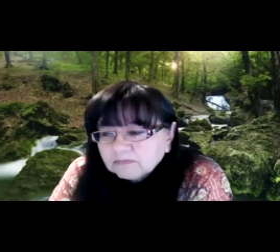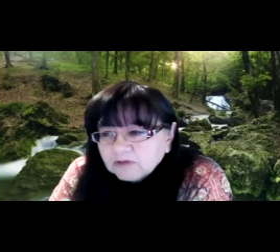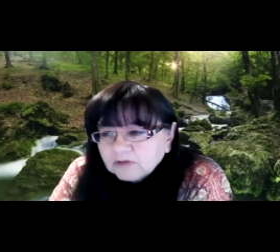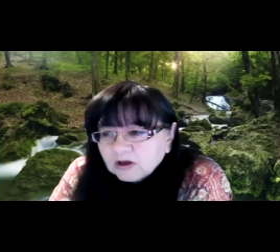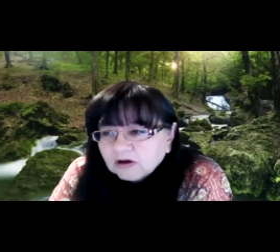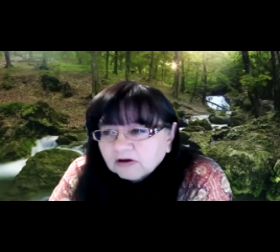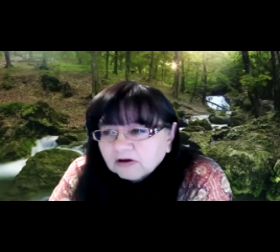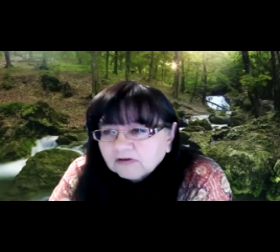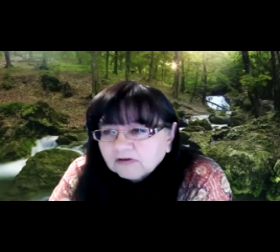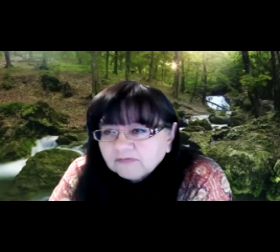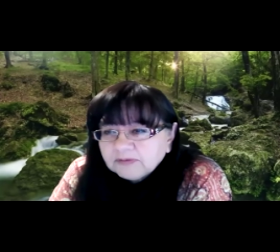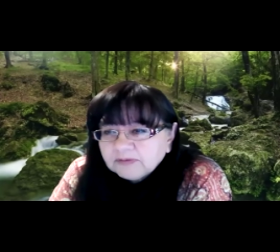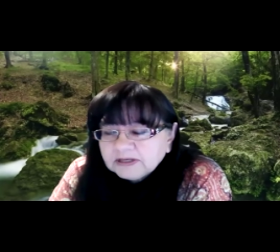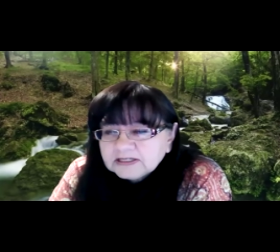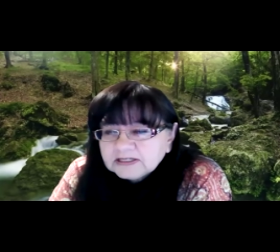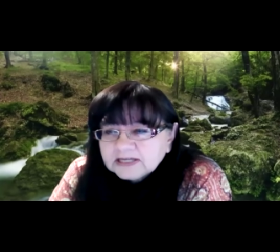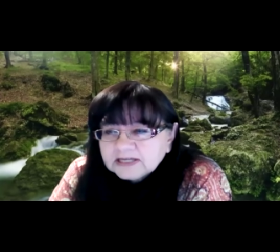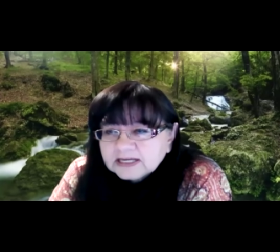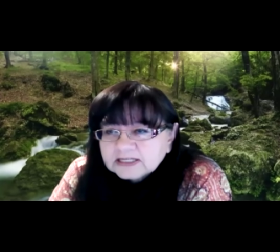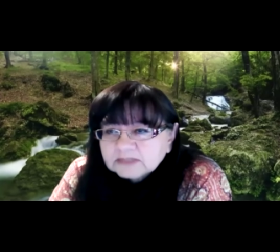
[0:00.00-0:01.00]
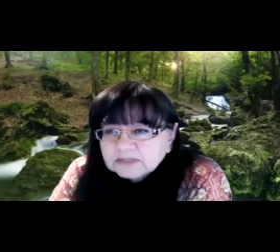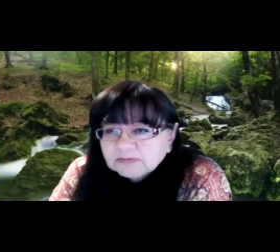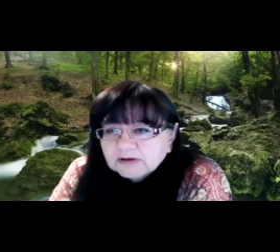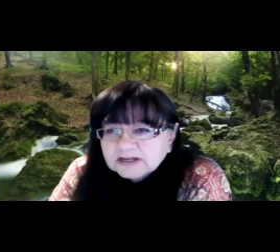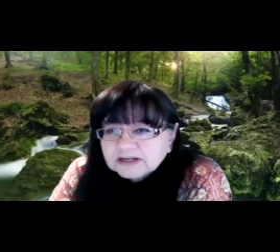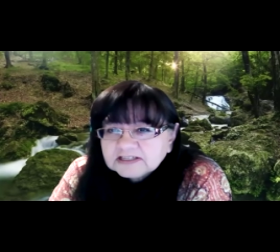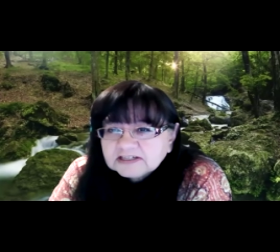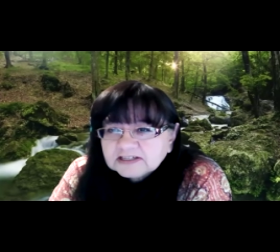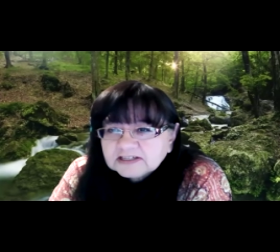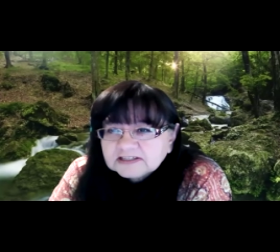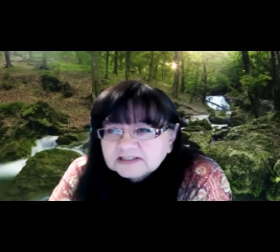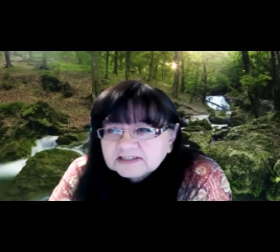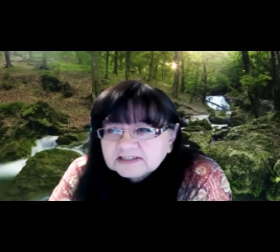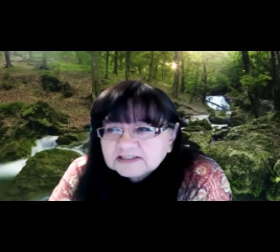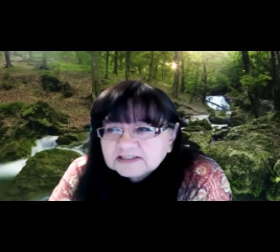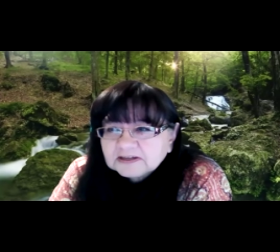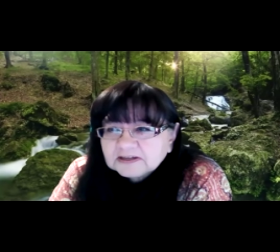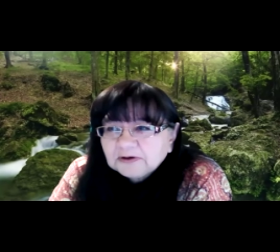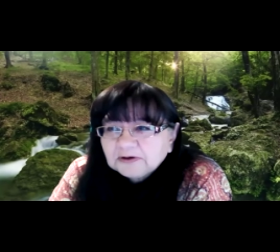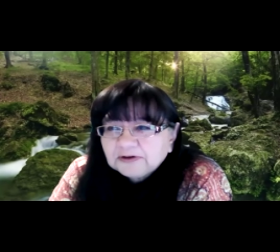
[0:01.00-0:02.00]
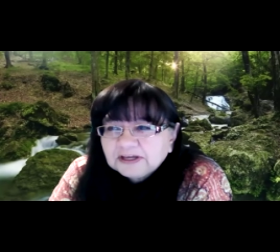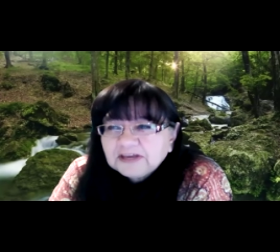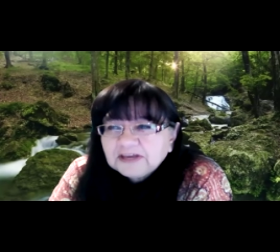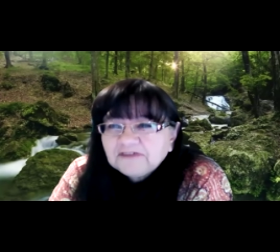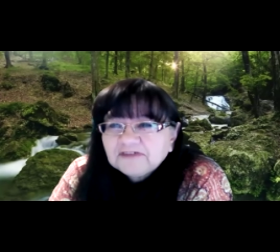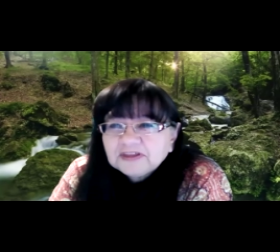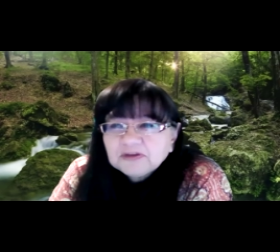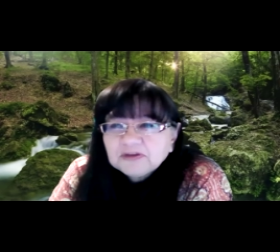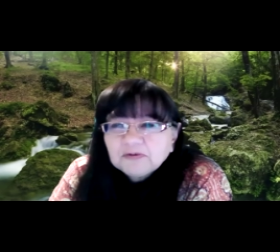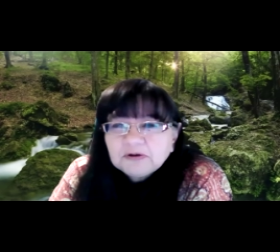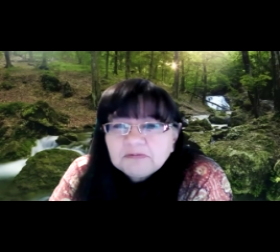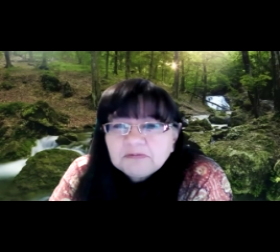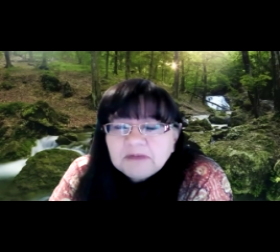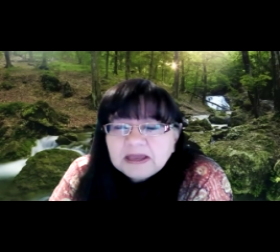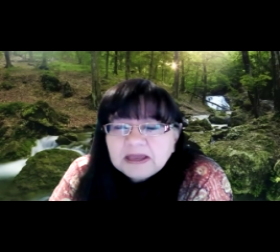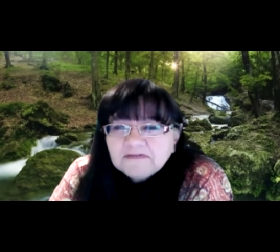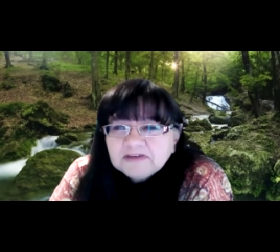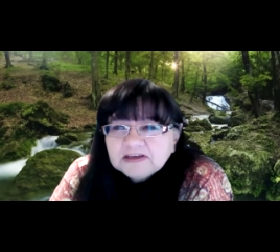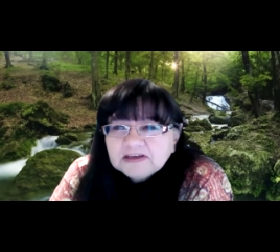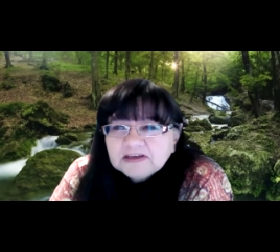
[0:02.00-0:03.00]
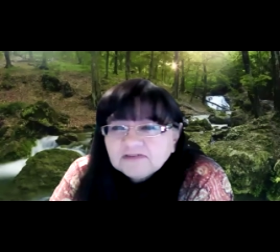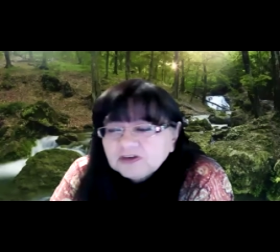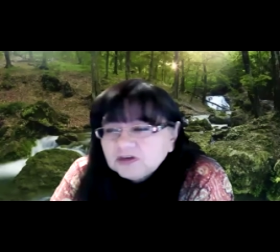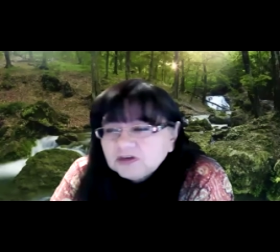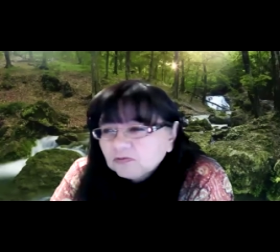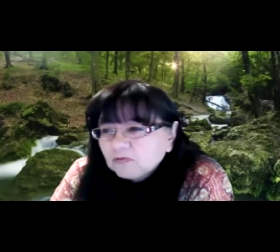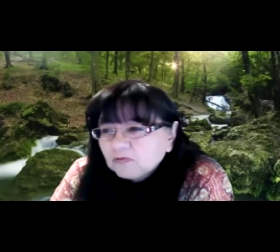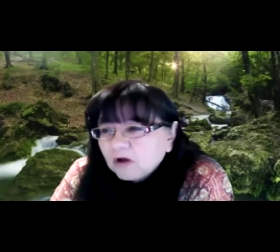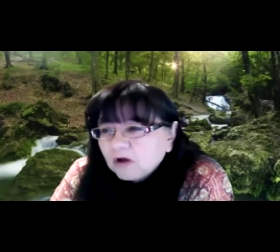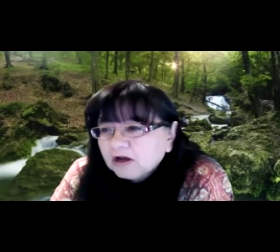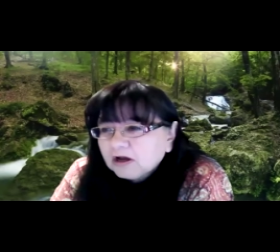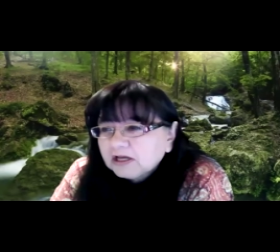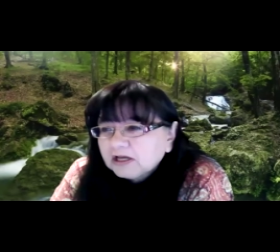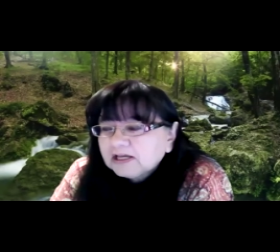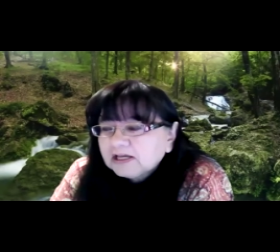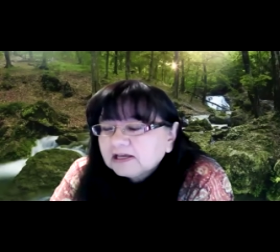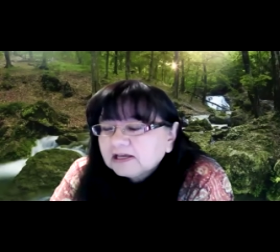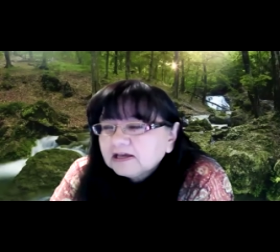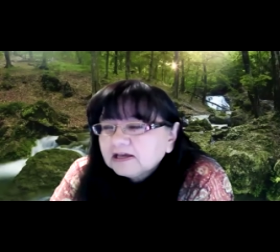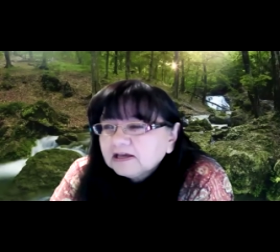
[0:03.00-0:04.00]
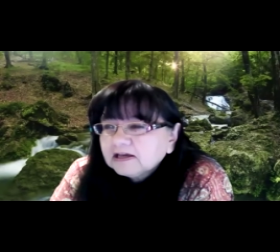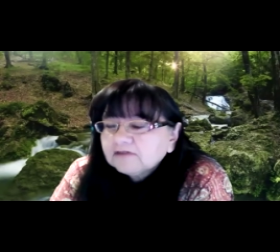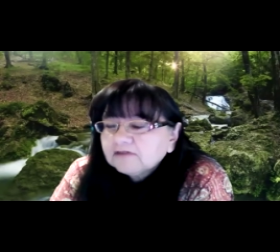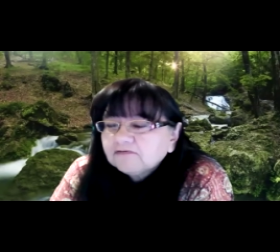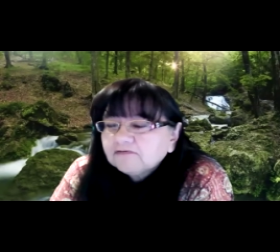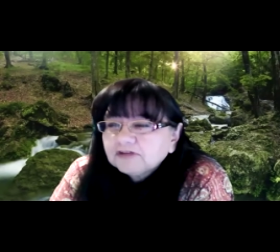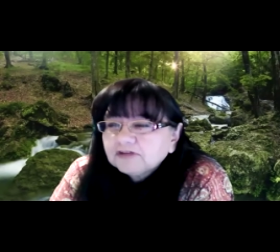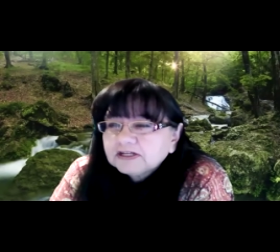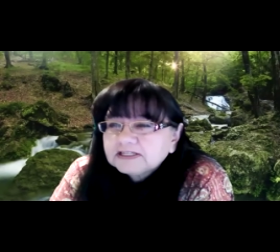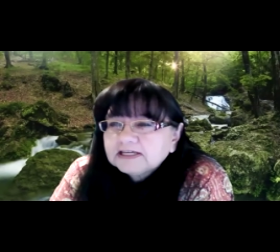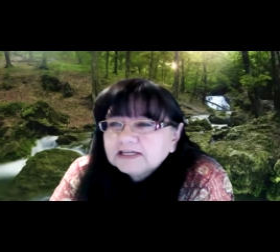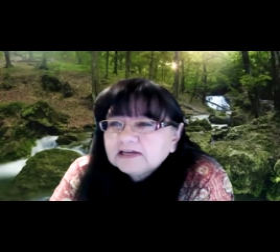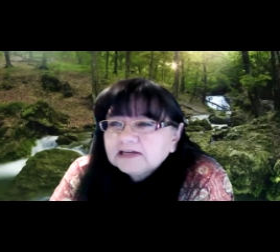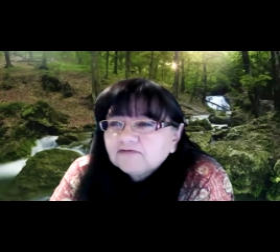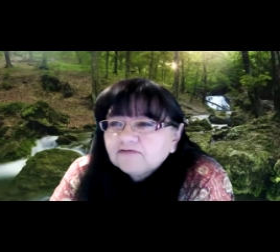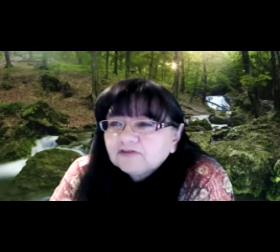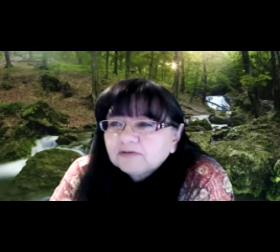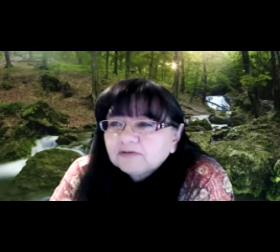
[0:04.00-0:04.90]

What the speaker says: the RFP takes precedence. So even though we may have given you wrong and conflicting